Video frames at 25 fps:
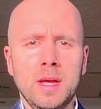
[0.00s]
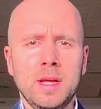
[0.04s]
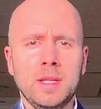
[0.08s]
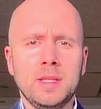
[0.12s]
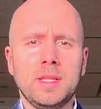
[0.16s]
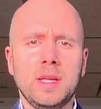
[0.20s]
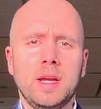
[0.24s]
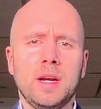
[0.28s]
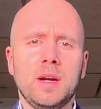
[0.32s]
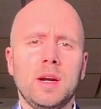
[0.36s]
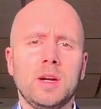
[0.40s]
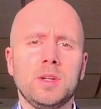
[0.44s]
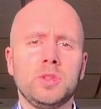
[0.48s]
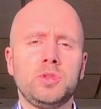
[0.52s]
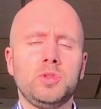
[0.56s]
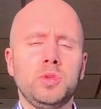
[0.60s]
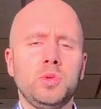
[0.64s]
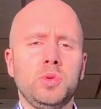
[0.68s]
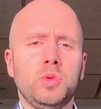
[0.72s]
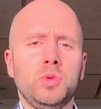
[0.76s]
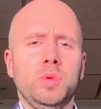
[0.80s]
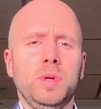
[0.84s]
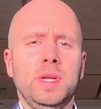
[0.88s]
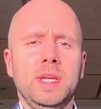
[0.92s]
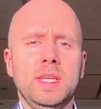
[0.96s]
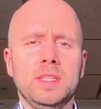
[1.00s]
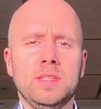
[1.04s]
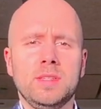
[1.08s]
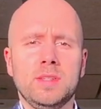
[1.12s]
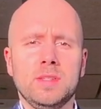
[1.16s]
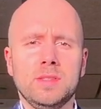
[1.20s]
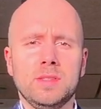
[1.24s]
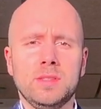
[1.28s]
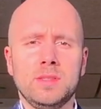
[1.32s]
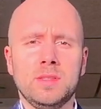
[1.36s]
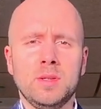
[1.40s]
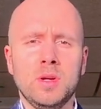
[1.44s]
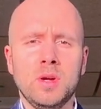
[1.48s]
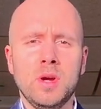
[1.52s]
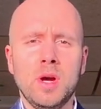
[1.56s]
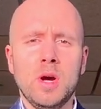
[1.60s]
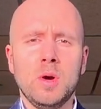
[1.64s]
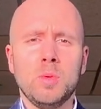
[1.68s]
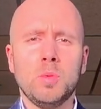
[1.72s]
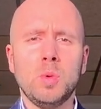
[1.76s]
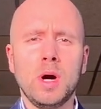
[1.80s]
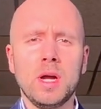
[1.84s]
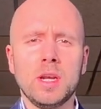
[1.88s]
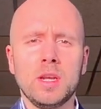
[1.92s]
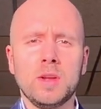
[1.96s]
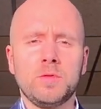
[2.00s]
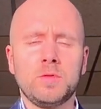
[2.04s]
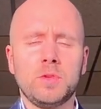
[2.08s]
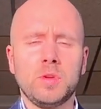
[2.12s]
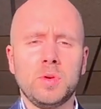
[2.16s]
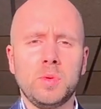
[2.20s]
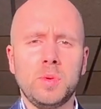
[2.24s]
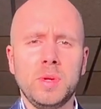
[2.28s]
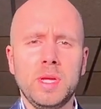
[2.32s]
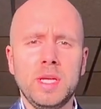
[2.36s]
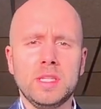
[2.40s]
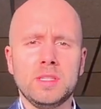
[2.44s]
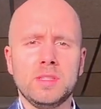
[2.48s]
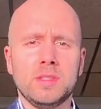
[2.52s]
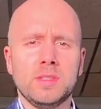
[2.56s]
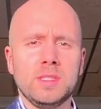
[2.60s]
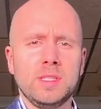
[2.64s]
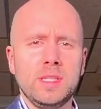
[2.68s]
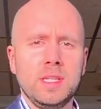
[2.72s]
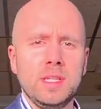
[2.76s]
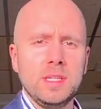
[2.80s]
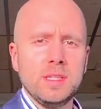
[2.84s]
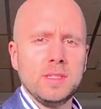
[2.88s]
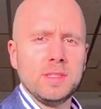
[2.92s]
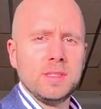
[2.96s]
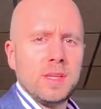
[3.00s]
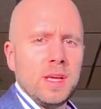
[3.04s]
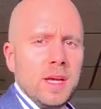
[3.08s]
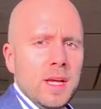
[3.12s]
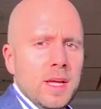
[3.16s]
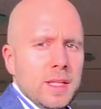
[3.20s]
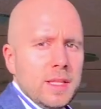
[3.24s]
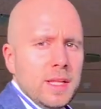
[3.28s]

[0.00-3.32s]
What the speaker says: There are 2 reasons. One of the reasons is